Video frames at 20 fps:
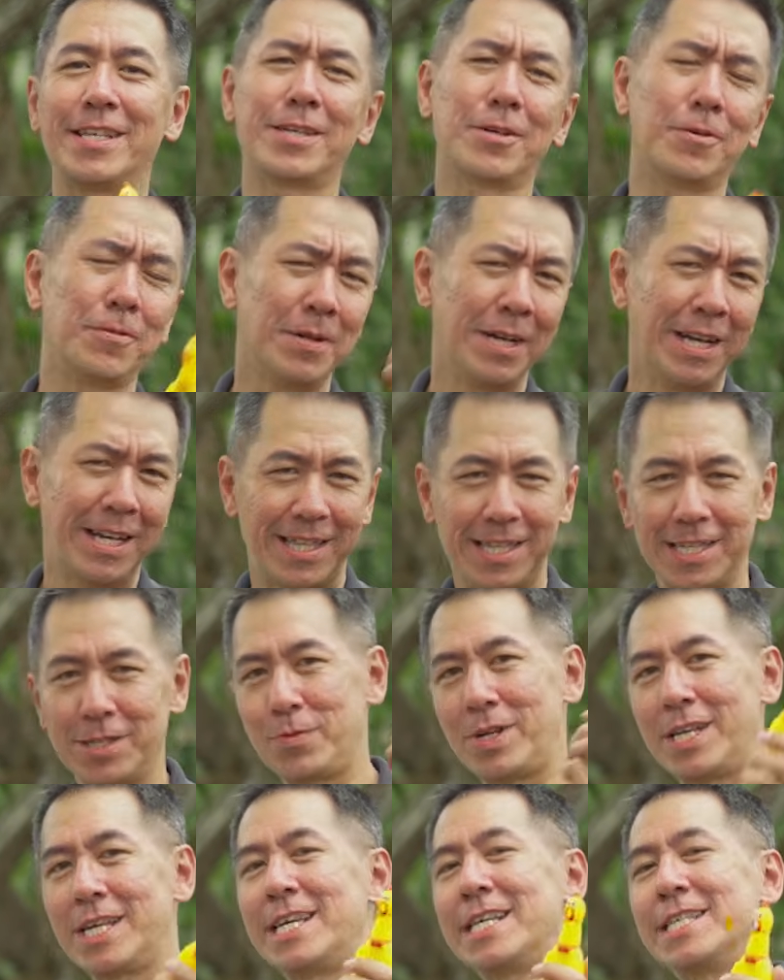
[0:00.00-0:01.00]
So this
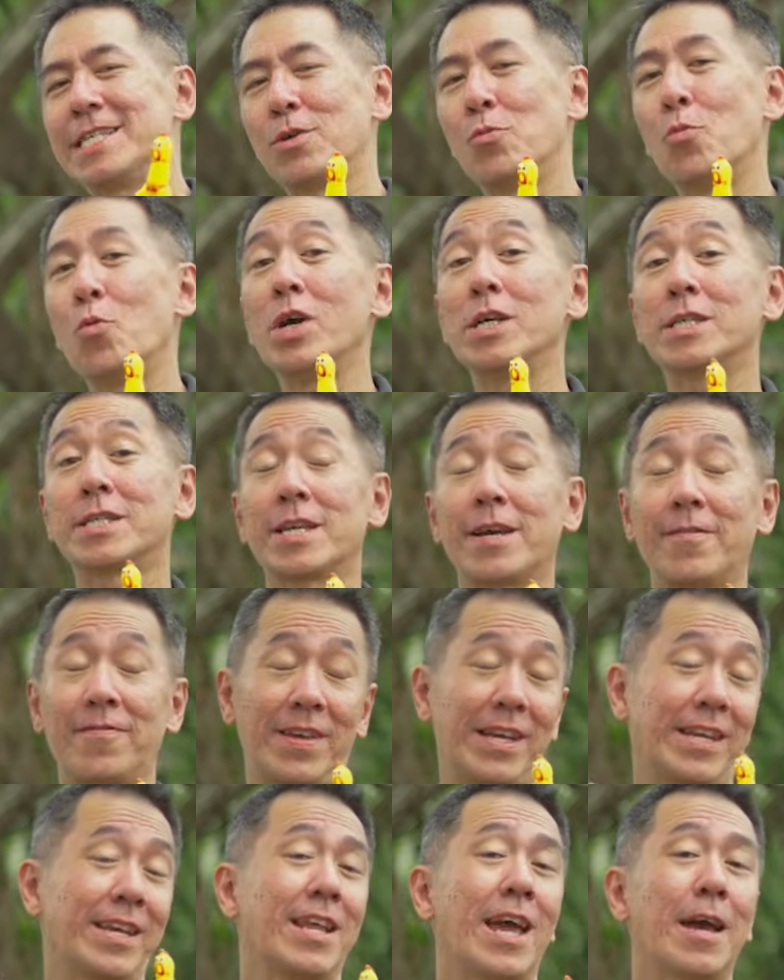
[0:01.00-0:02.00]
really is the worst stuff
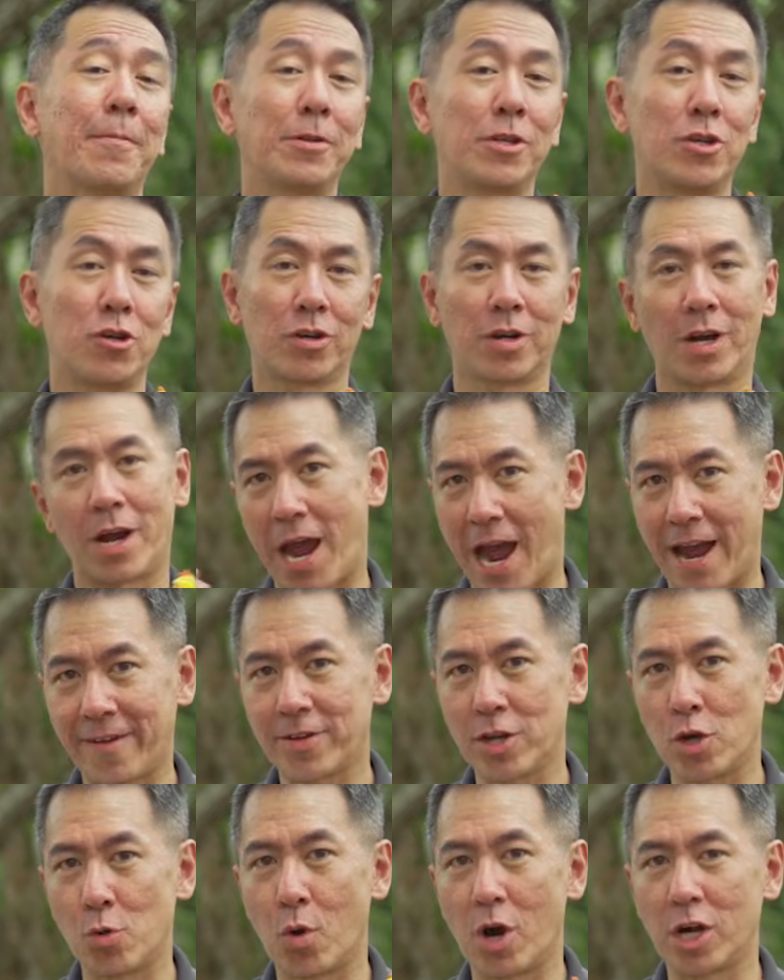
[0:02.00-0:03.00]
that can happen to your car
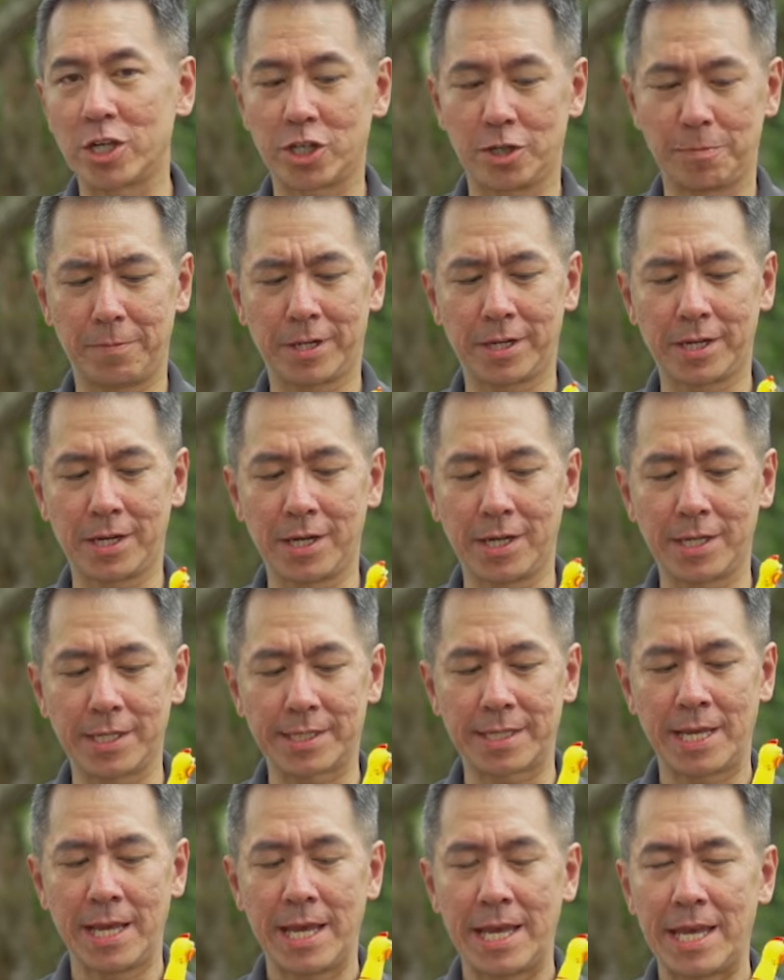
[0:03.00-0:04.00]
after you wash it, because
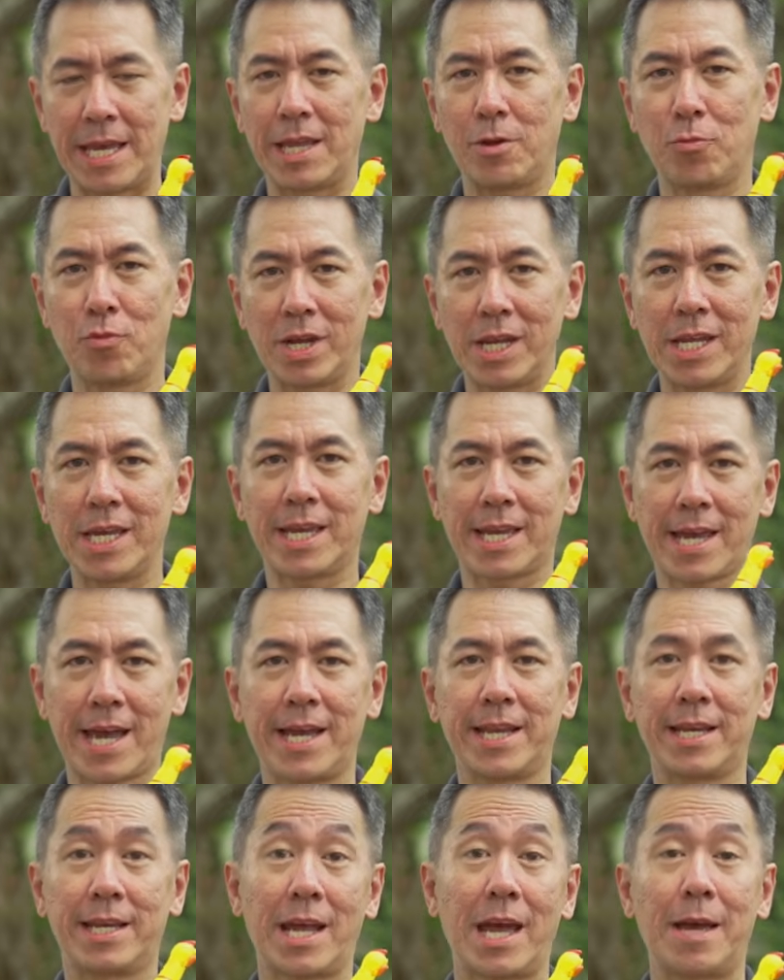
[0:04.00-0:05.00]
it really
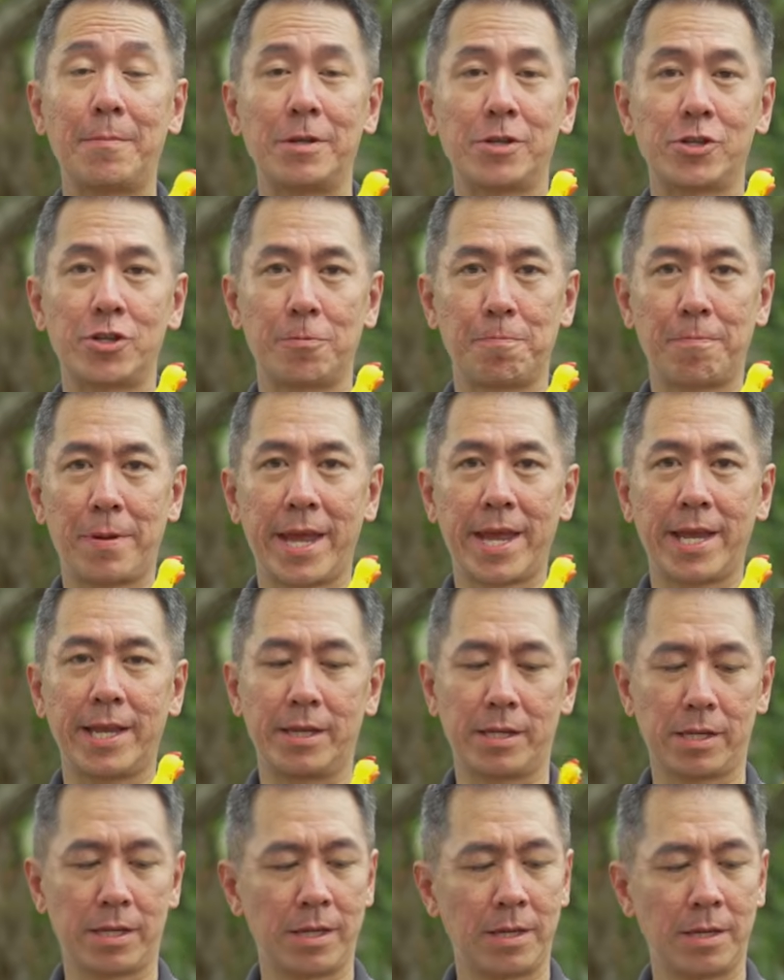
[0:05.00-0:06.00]
can damage the paint.